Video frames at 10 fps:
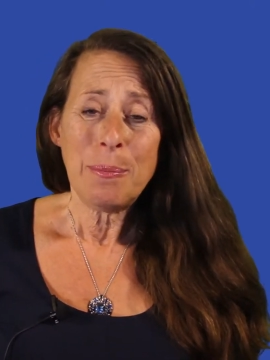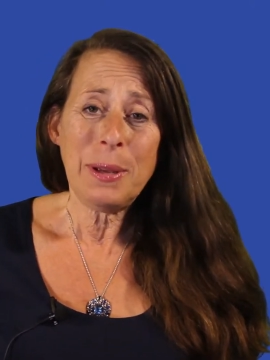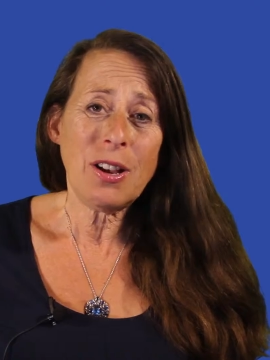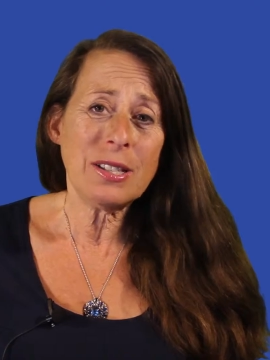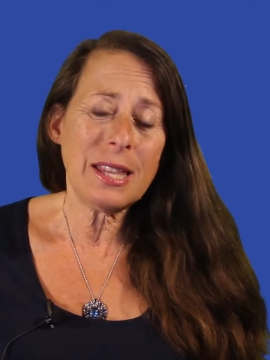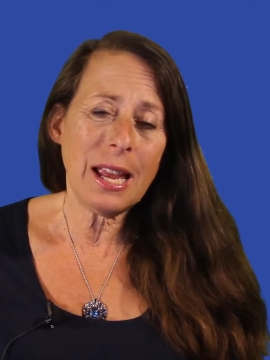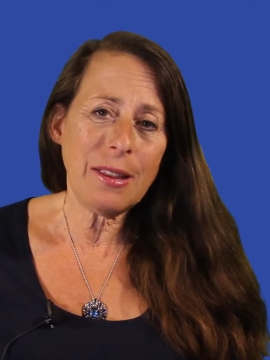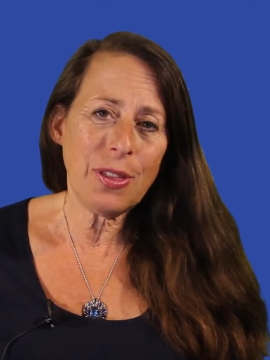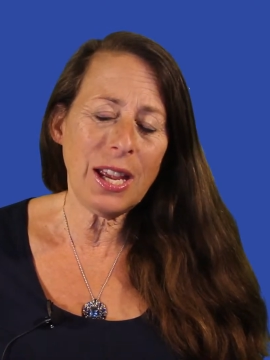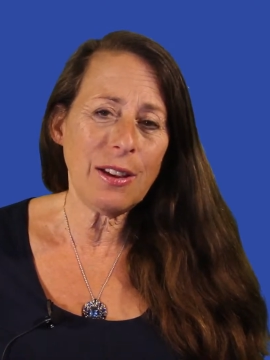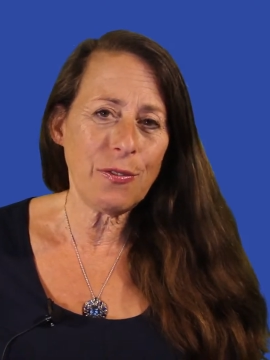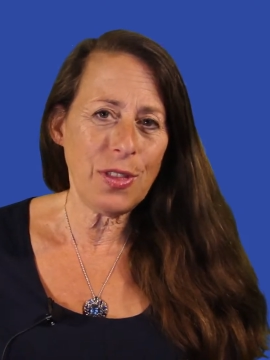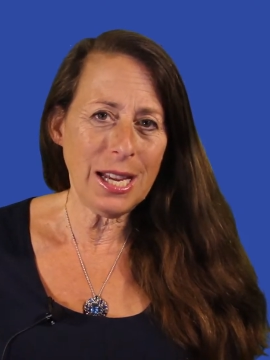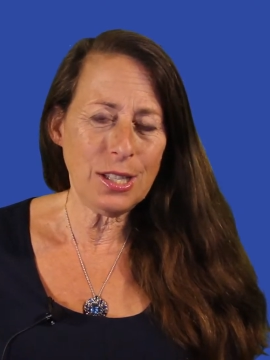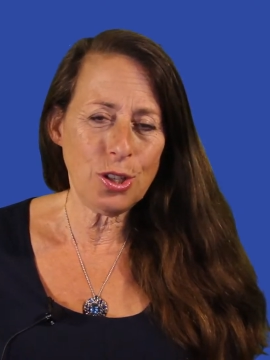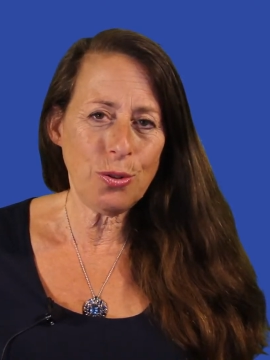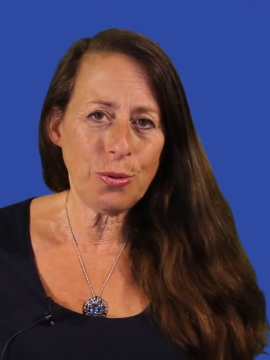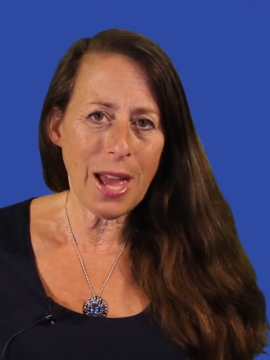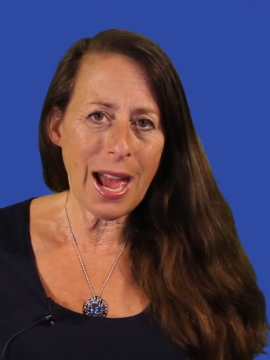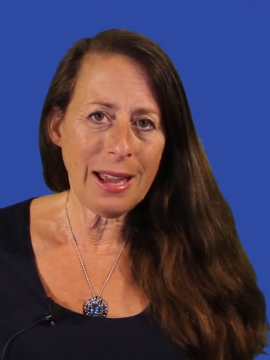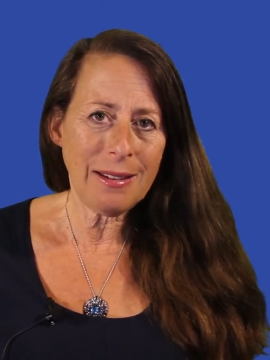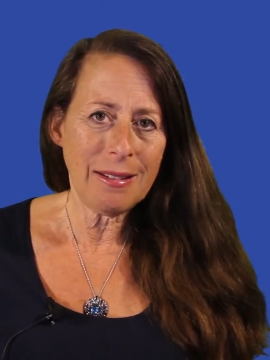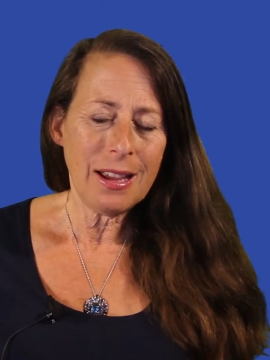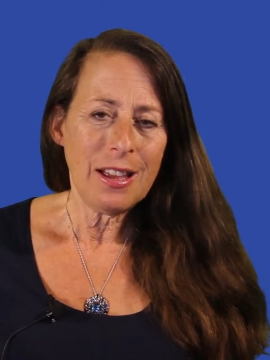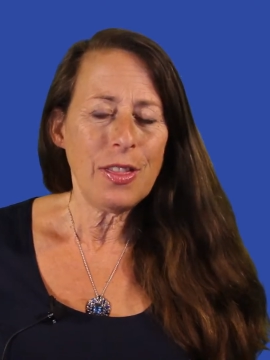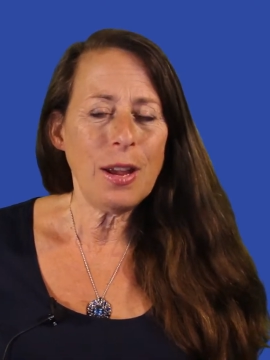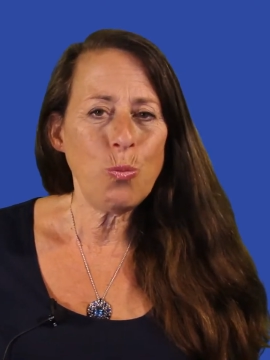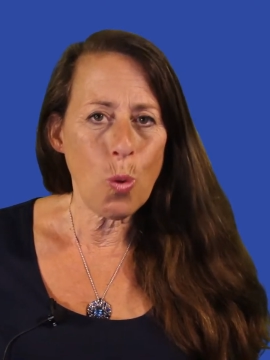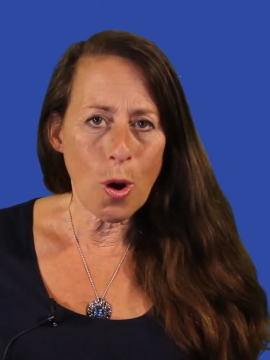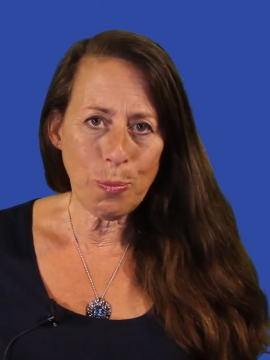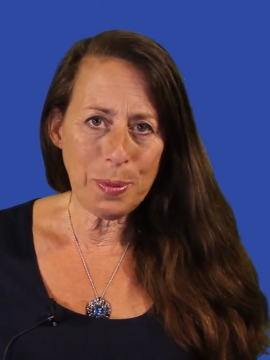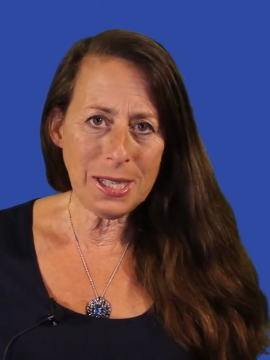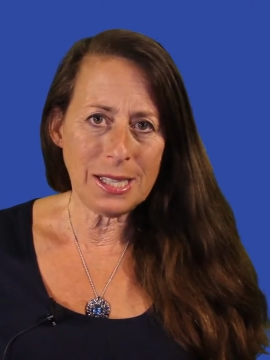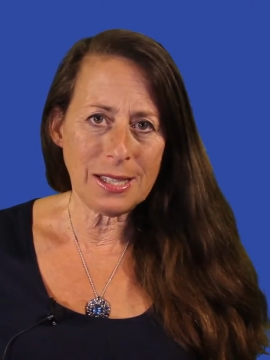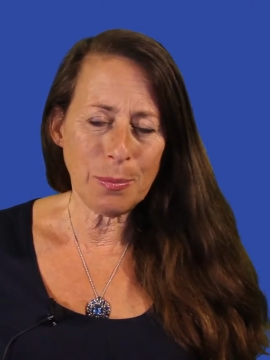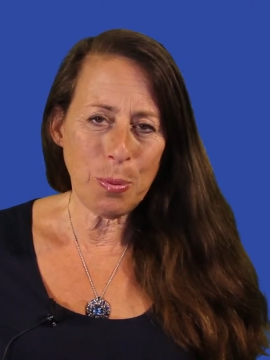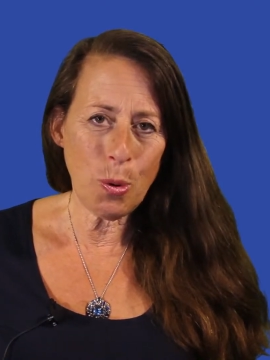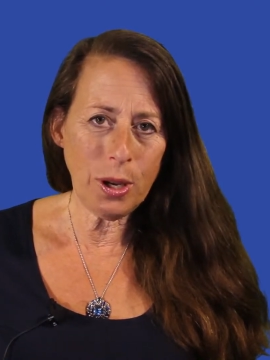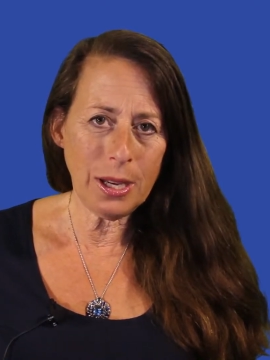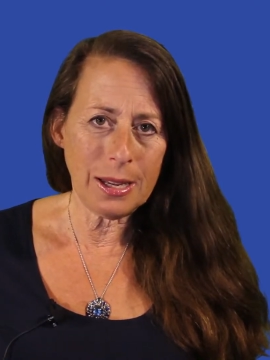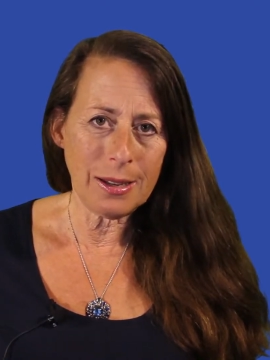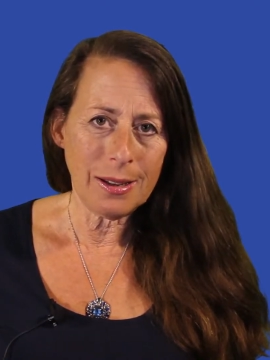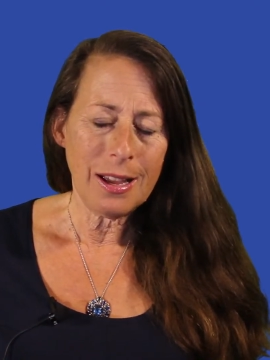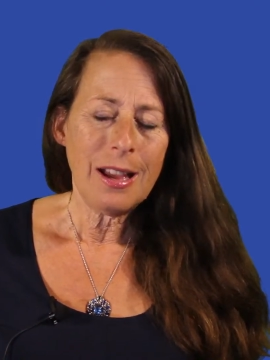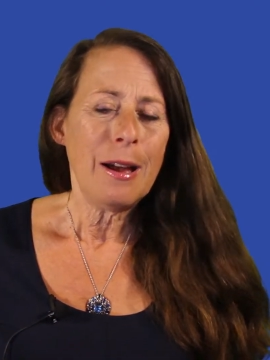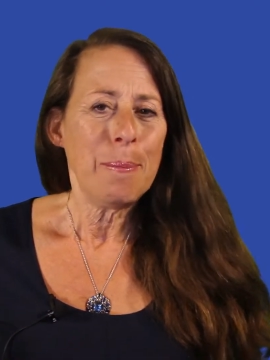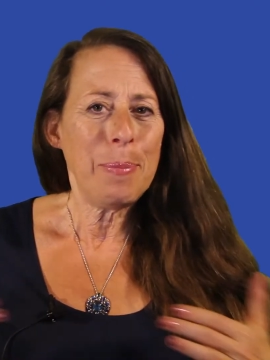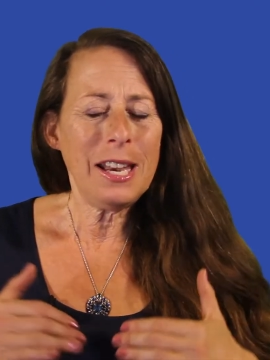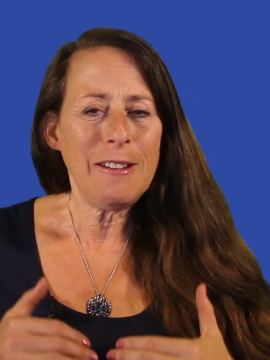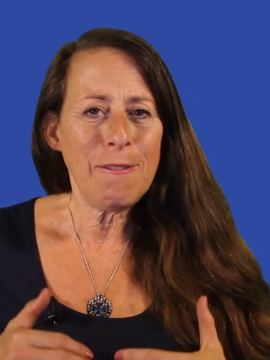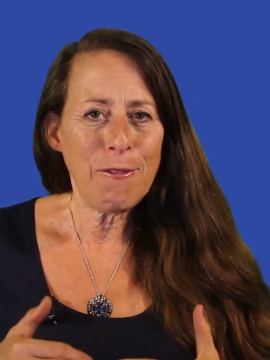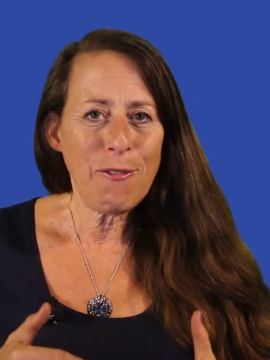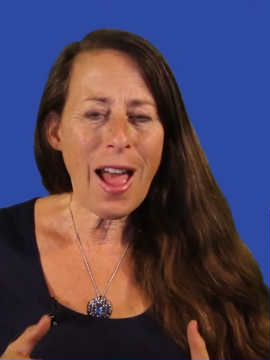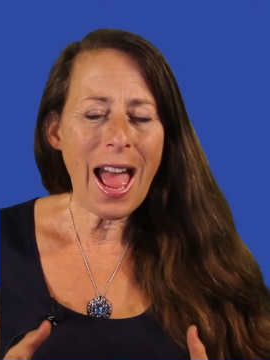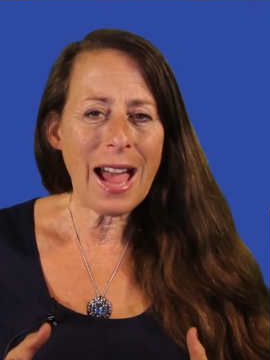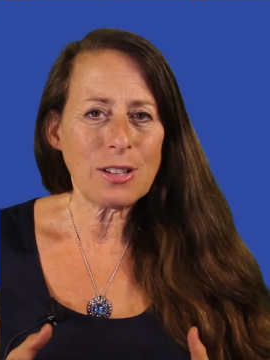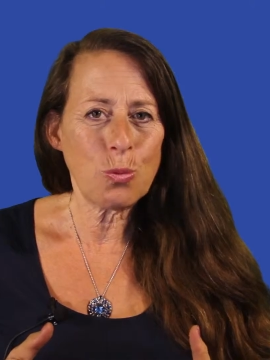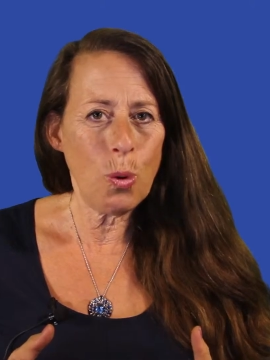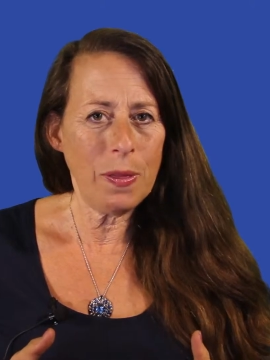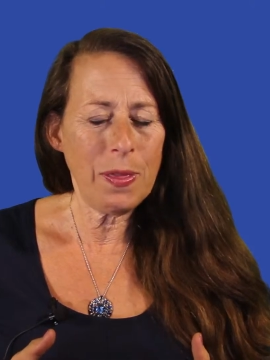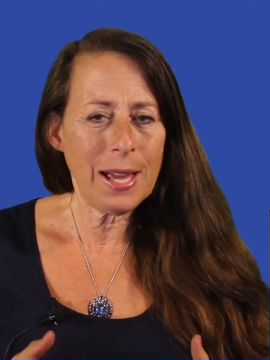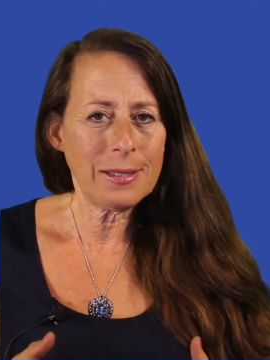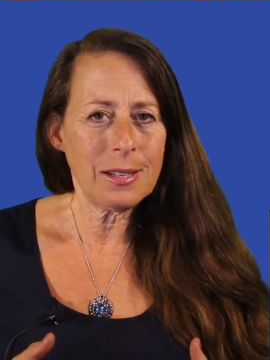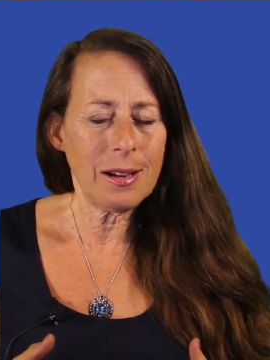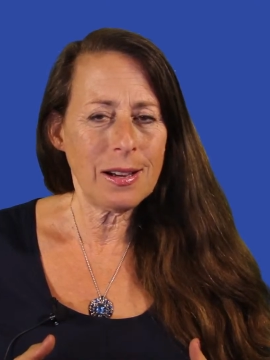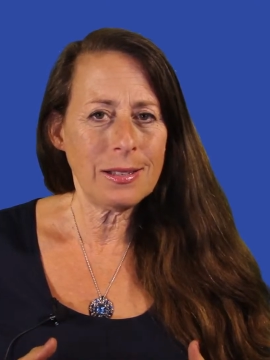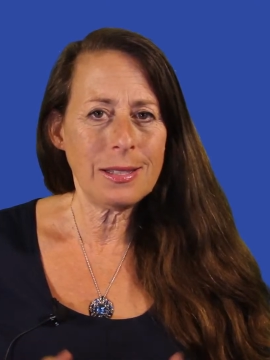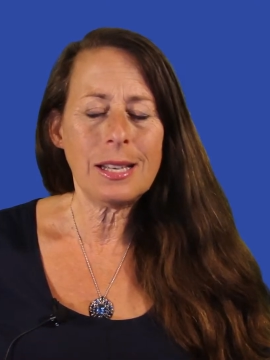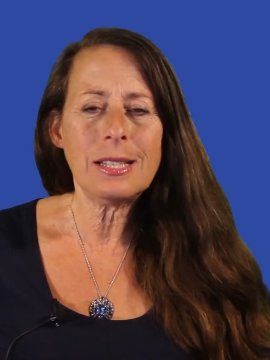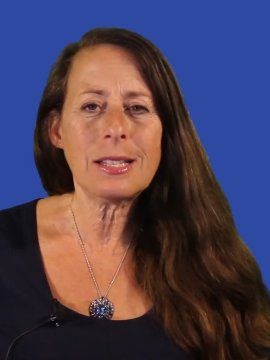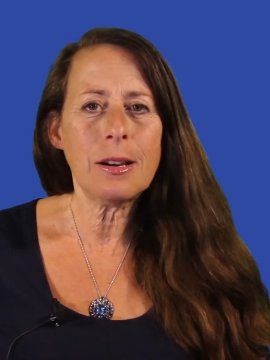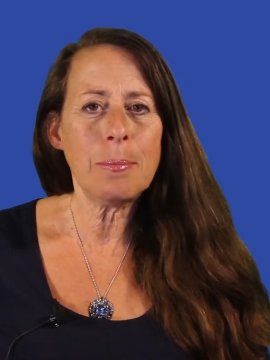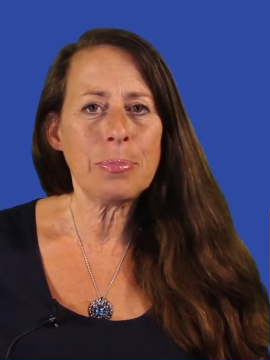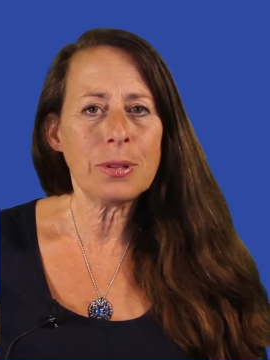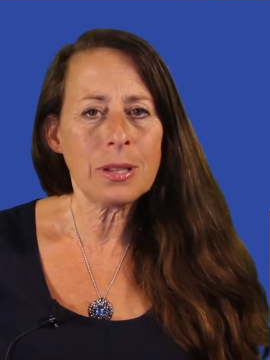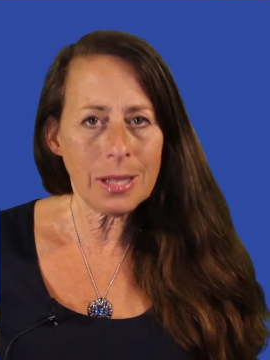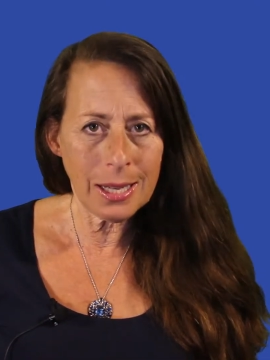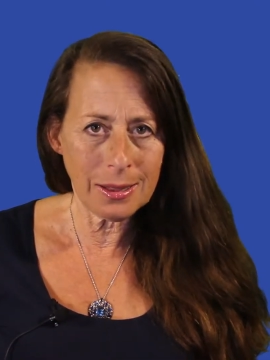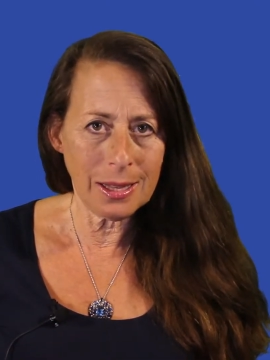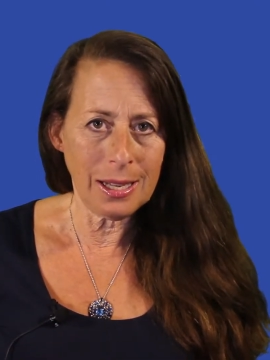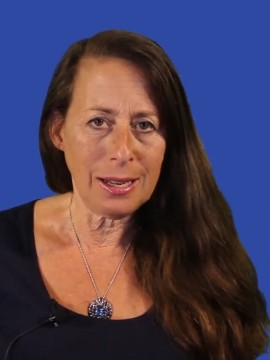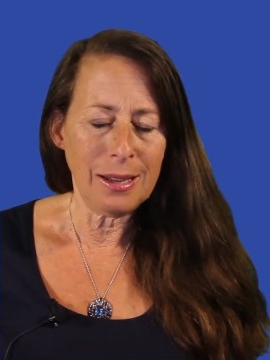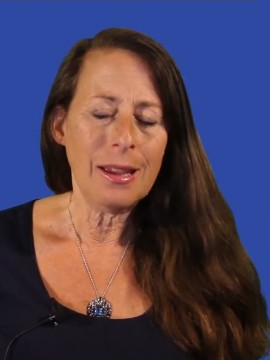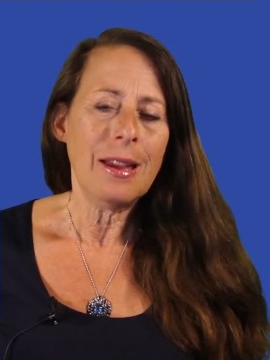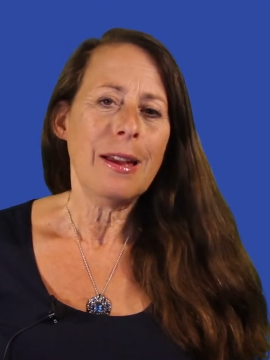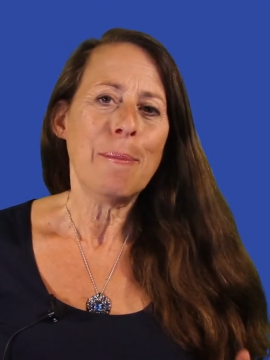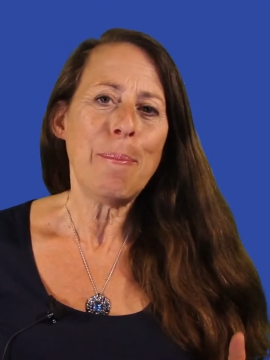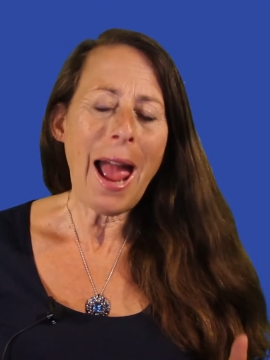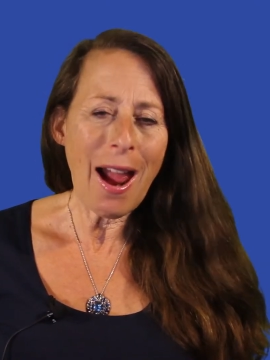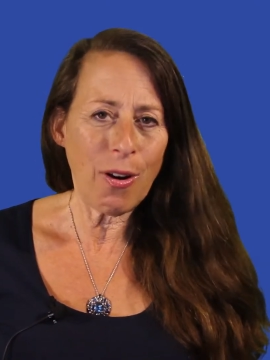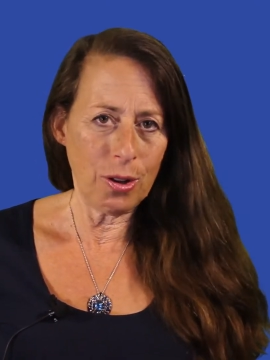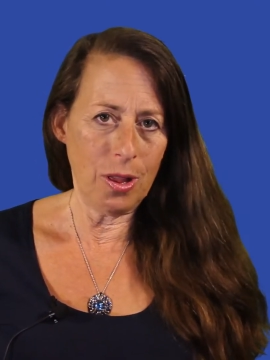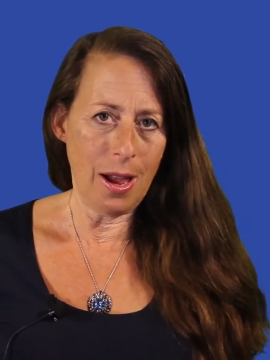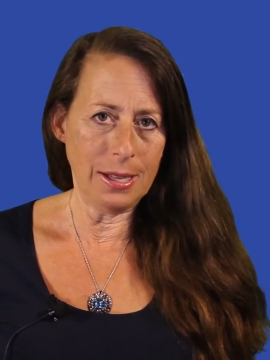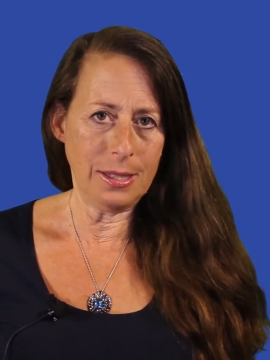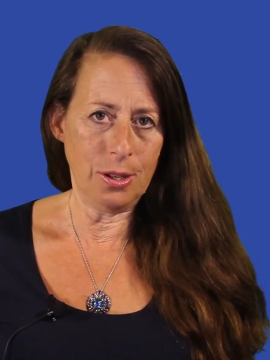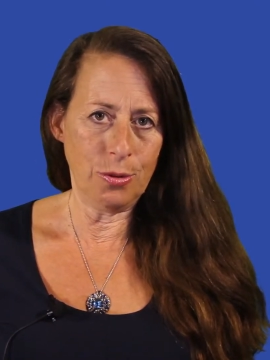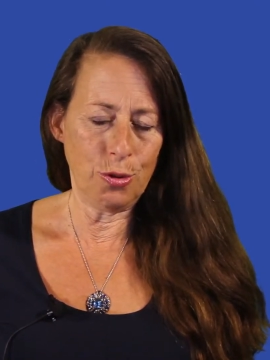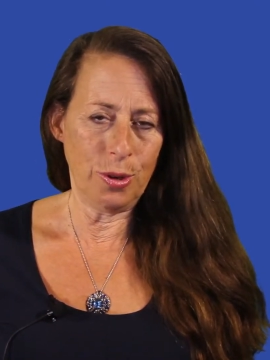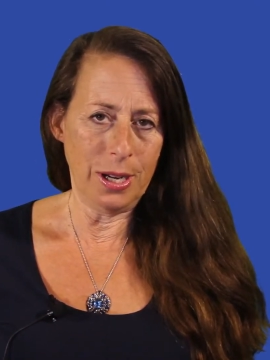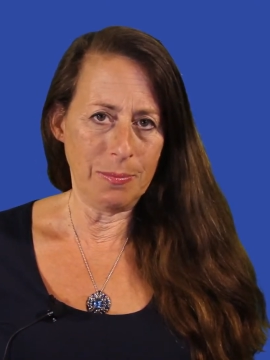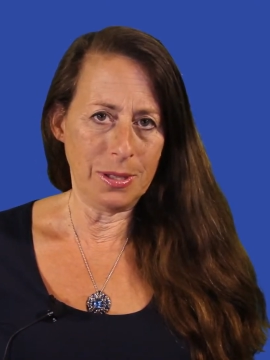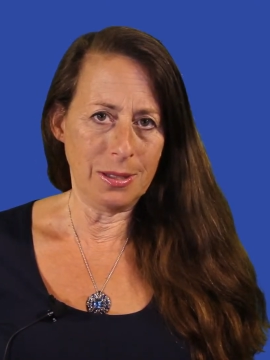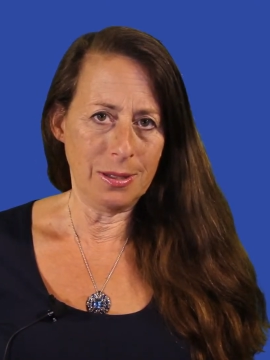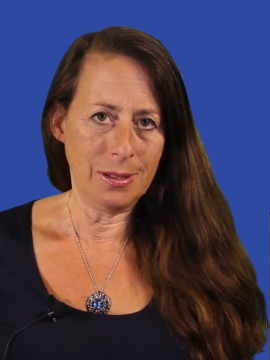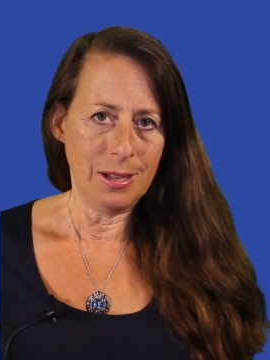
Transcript: because they think if they do that, they won't be disappointed. But in fact, what that does is completely paralyze their dreams.